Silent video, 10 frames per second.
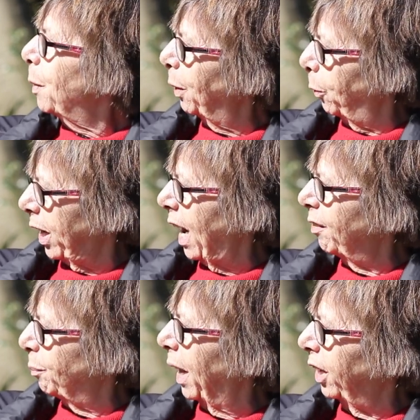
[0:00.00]
But we
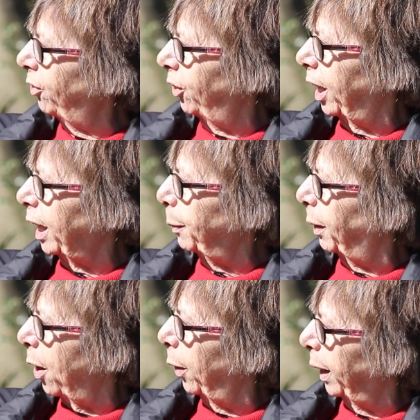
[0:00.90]
have managed to keep
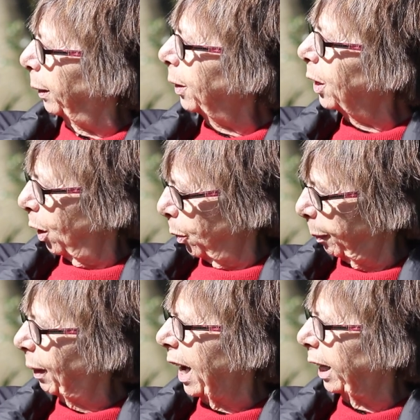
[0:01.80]
going, and
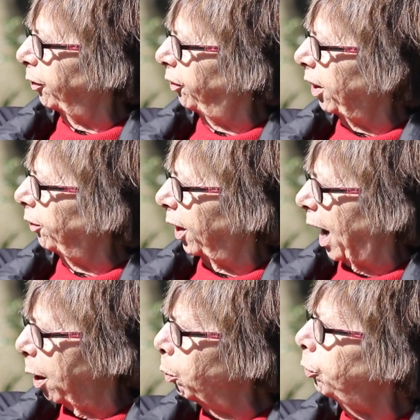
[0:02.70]
we're playing the season
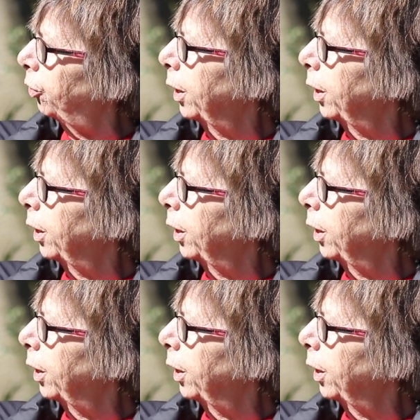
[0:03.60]
out.